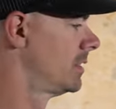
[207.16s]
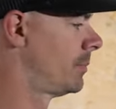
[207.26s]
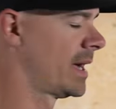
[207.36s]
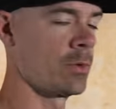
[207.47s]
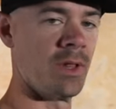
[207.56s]
The
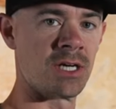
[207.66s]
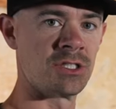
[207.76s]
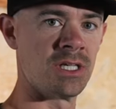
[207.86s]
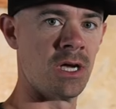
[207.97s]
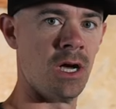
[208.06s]
bike will
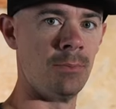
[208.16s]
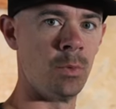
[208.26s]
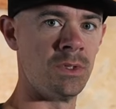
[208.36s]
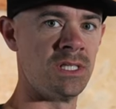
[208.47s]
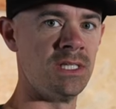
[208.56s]
actually come
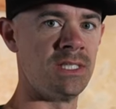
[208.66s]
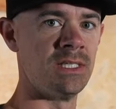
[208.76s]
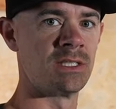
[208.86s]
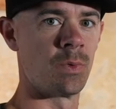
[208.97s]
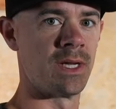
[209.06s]
with
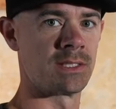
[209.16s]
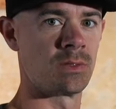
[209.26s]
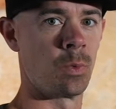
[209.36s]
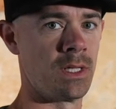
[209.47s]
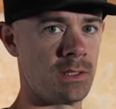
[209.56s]
DT
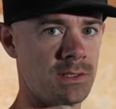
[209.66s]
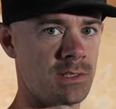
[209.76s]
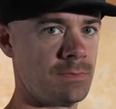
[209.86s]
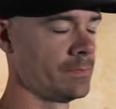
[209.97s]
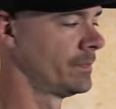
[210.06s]
Swiss wheels.